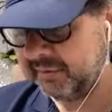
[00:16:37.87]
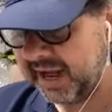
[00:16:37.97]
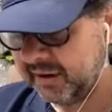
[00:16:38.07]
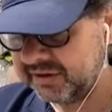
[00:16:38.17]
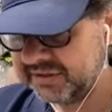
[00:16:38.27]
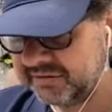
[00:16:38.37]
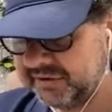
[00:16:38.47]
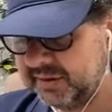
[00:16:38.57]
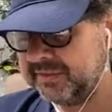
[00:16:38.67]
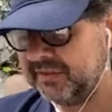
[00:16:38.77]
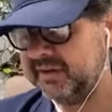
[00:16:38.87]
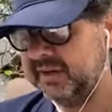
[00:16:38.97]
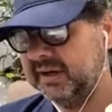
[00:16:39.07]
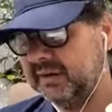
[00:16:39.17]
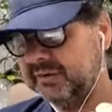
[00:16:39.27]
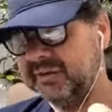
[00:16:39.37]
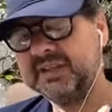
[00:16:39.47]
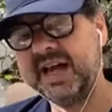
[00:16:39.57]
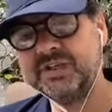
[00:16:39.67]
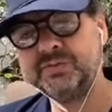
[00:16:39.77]
How does that feel with the
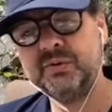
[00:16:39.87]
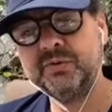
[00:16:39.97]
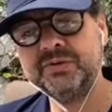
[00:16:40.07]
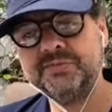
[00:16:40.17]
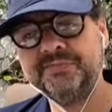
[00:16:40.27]
dashboard?